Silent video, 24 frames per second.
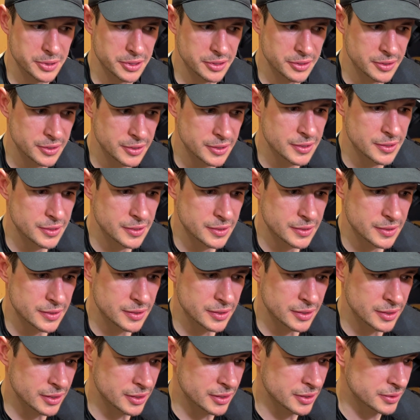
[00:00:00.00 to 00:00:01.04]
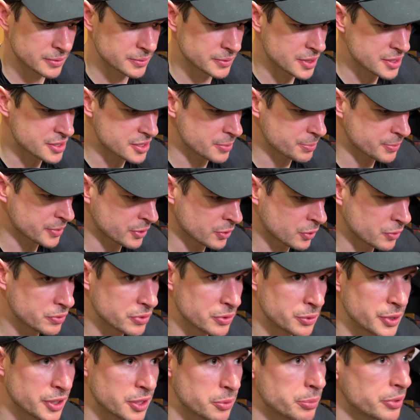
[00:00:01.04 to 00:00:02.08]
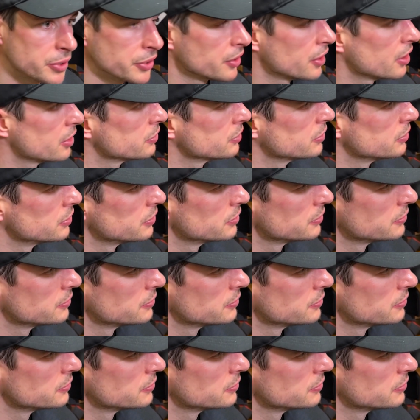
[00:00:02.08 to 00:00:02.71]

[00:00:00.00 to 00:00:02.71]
And that's something hopefully we can build off of.